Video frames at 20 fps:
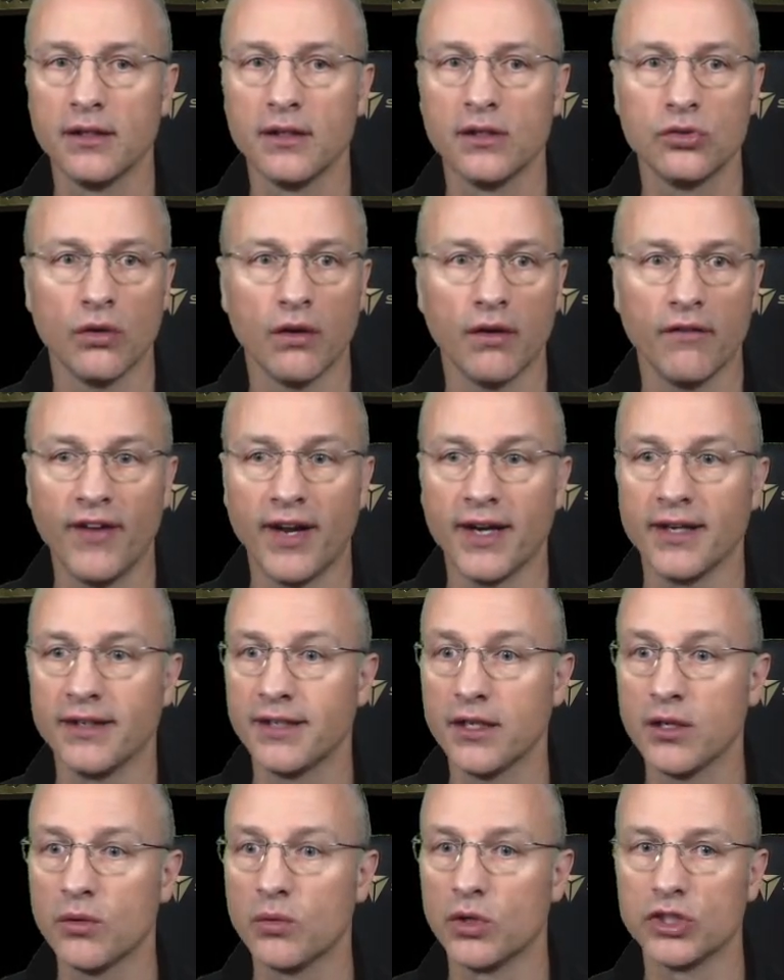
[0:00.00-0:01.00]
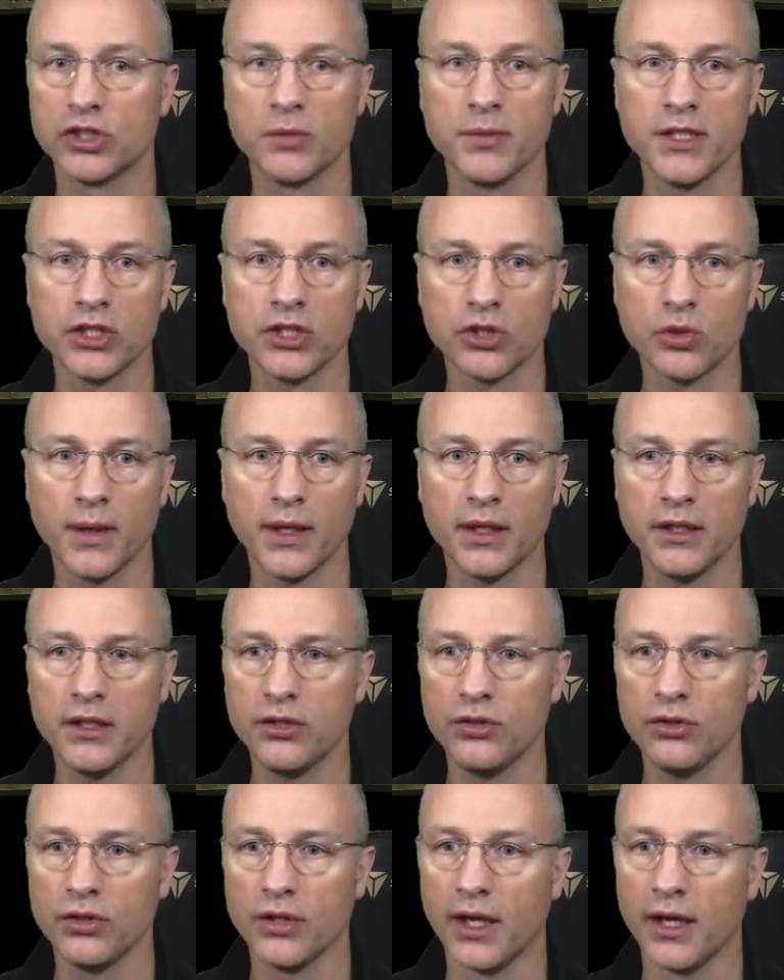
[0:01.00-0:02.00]
So, in fact, tell you what, should we just quickly
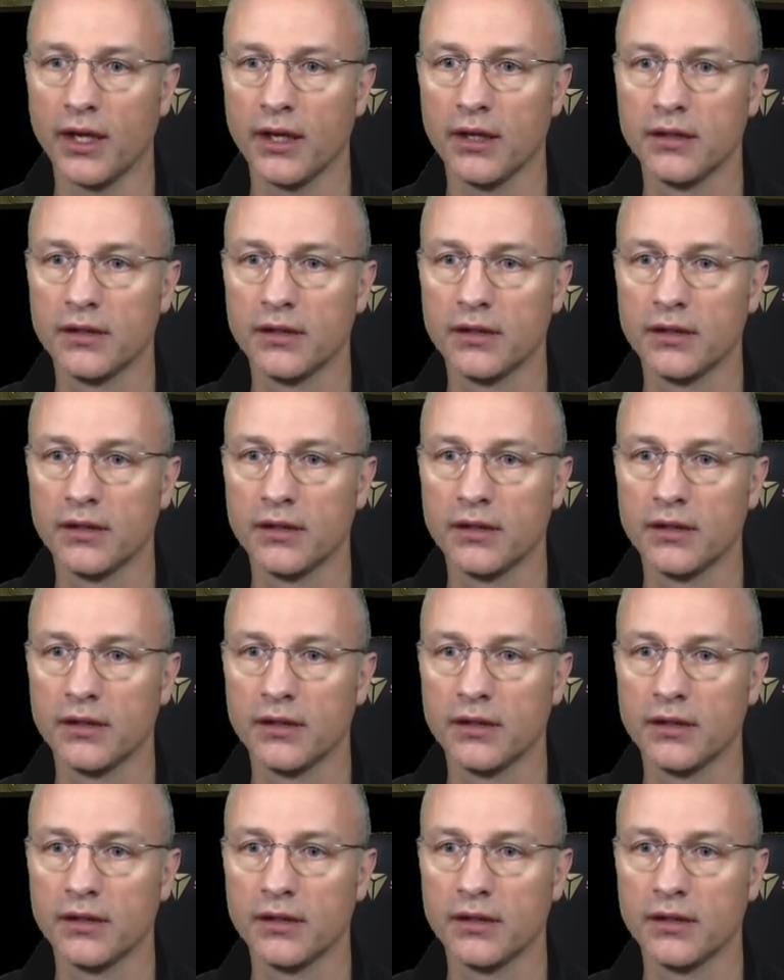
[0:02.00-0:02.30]
do that?